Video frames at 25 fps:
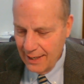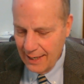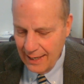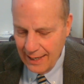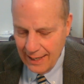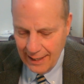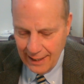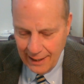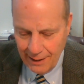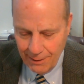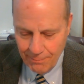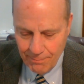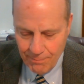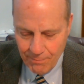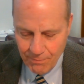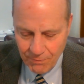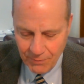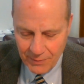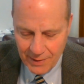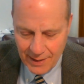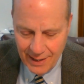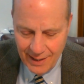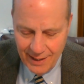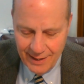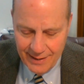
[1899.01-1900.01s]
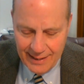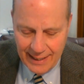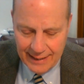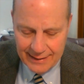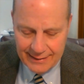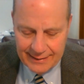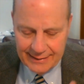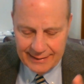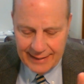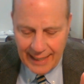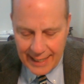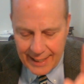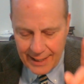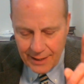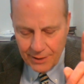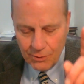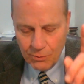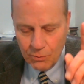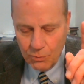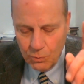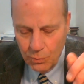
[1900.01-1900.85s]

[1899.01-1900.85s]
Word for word: Um, that second